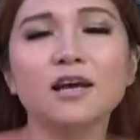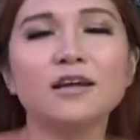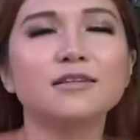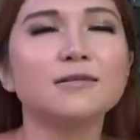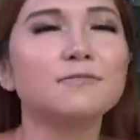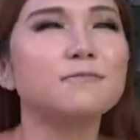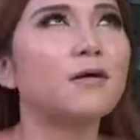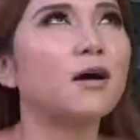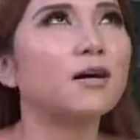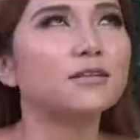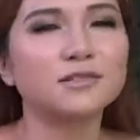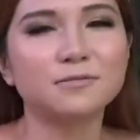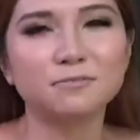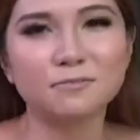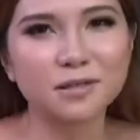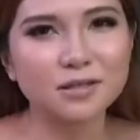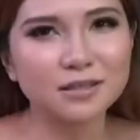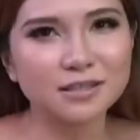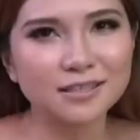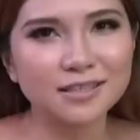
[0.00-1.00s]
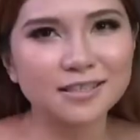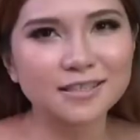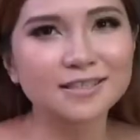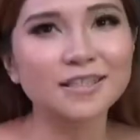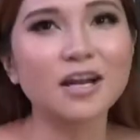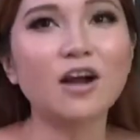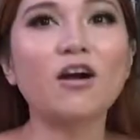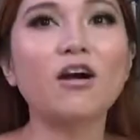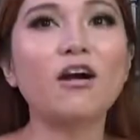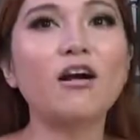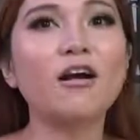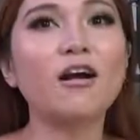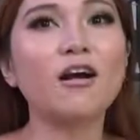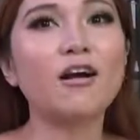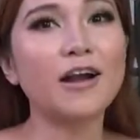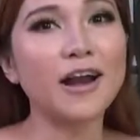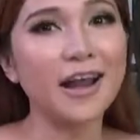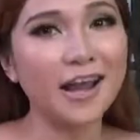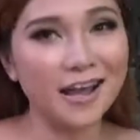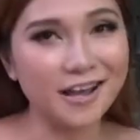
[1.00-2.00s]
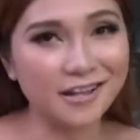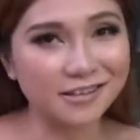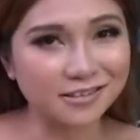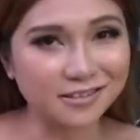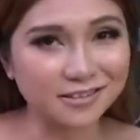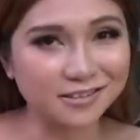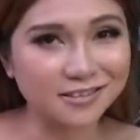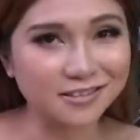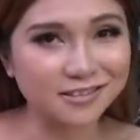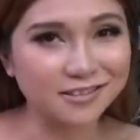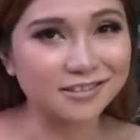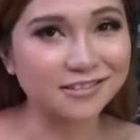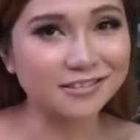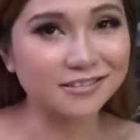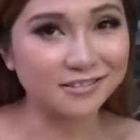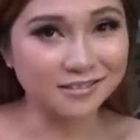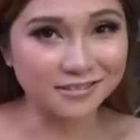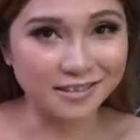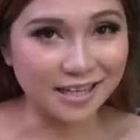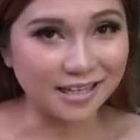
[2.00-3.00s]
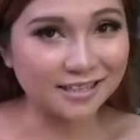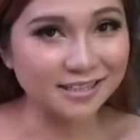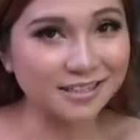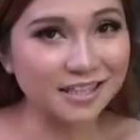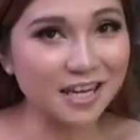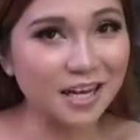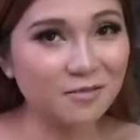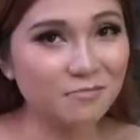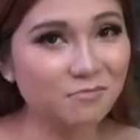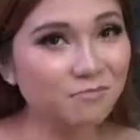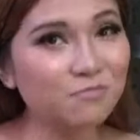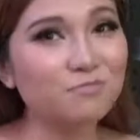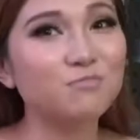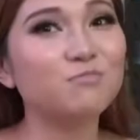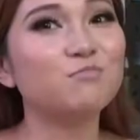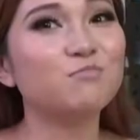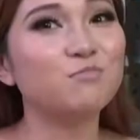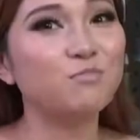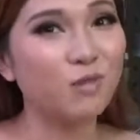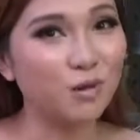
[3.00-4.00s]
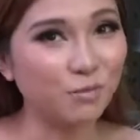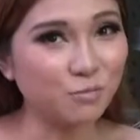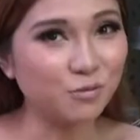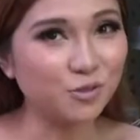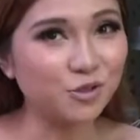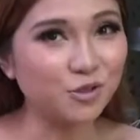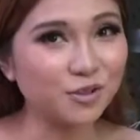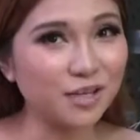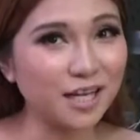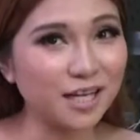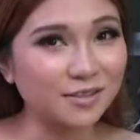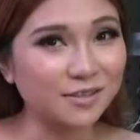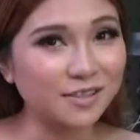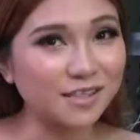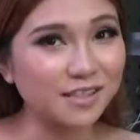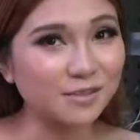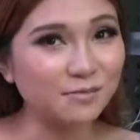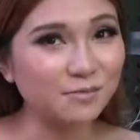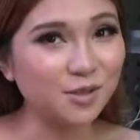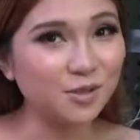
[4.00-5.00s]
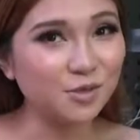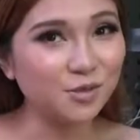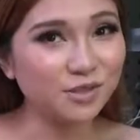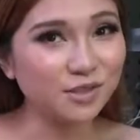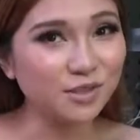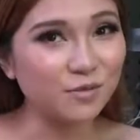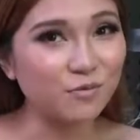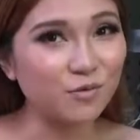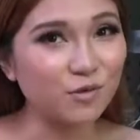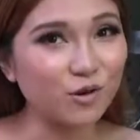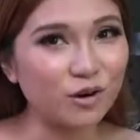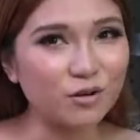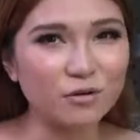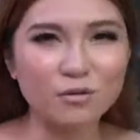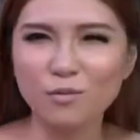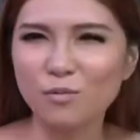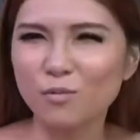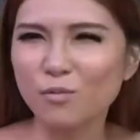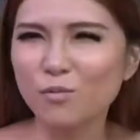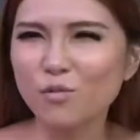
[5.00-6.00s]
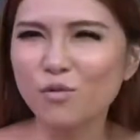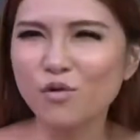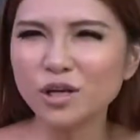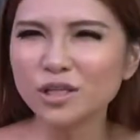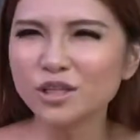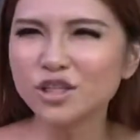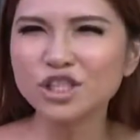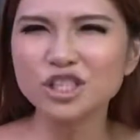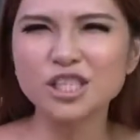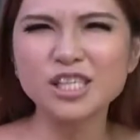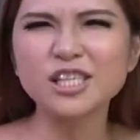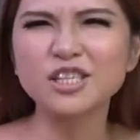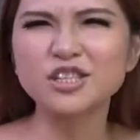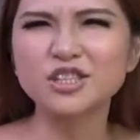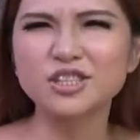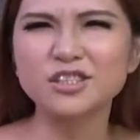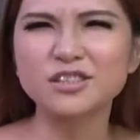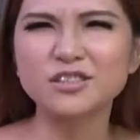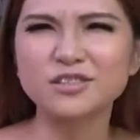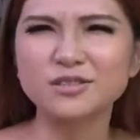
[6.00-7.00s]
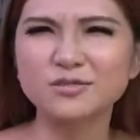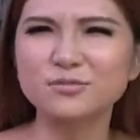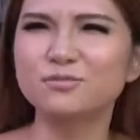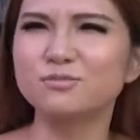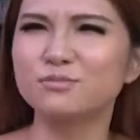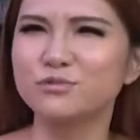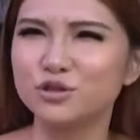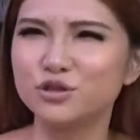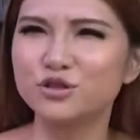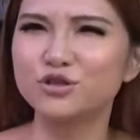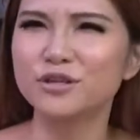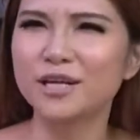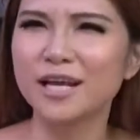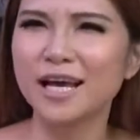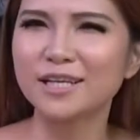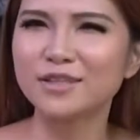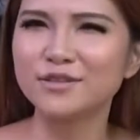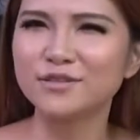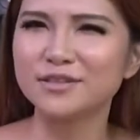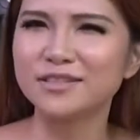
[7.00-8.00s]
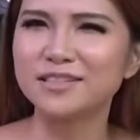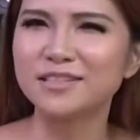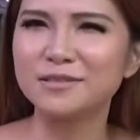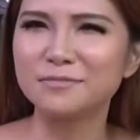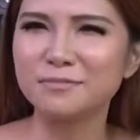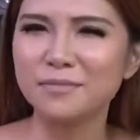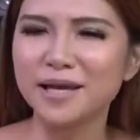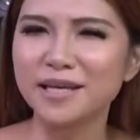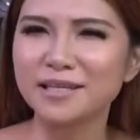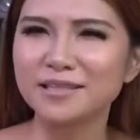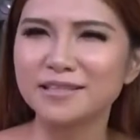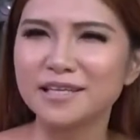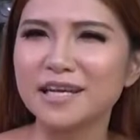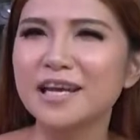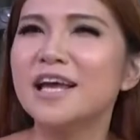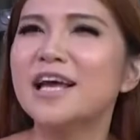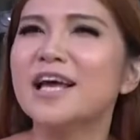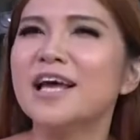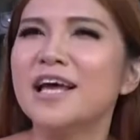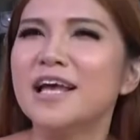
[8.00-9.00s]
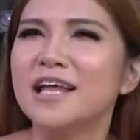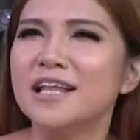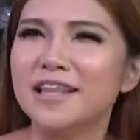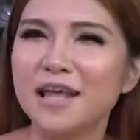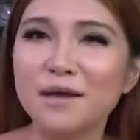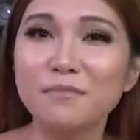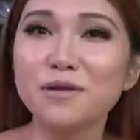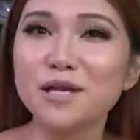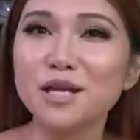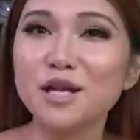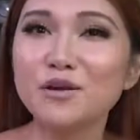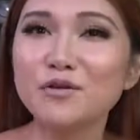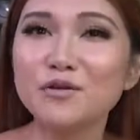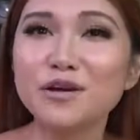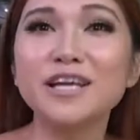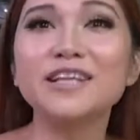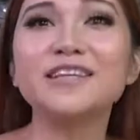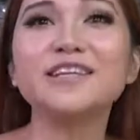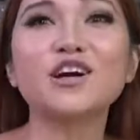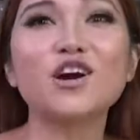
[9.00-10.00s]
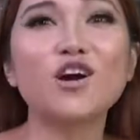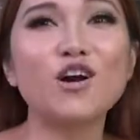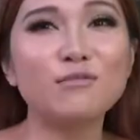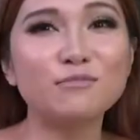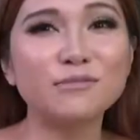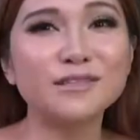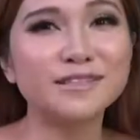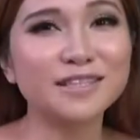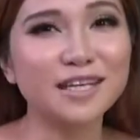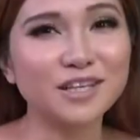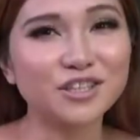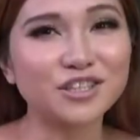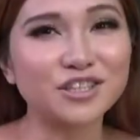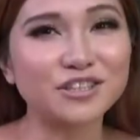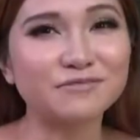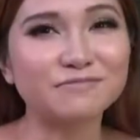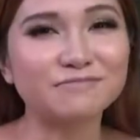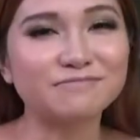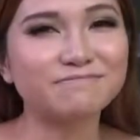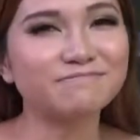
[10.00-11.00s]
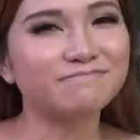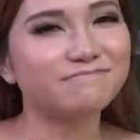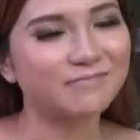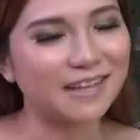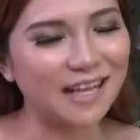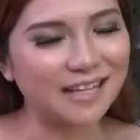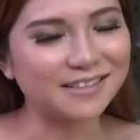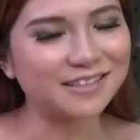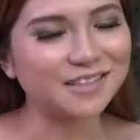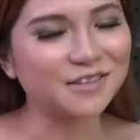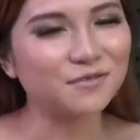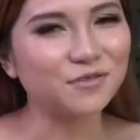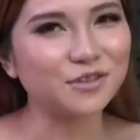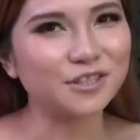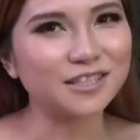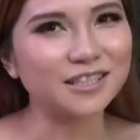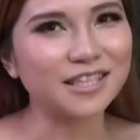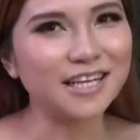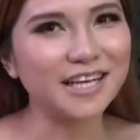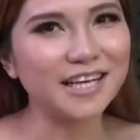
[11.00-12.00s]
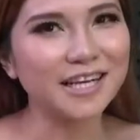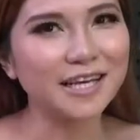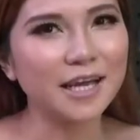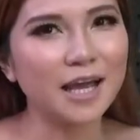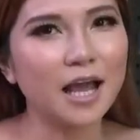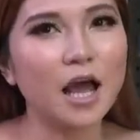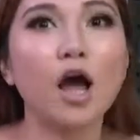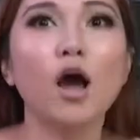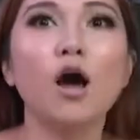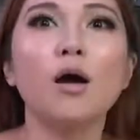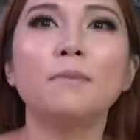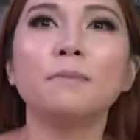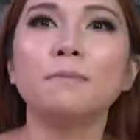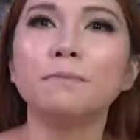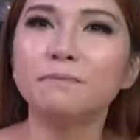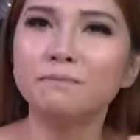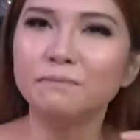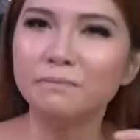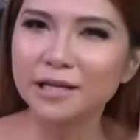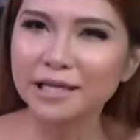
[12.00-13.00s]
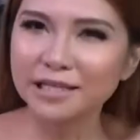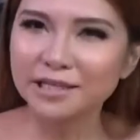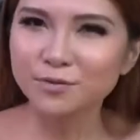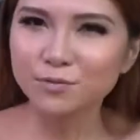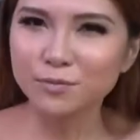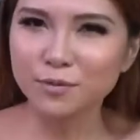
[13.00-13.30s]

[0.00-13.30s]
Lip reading: The possibilities are endless. Next time, what would you like to see me use it for? What changes would you like to see made? Let me know in the comment section. That's it for today. Please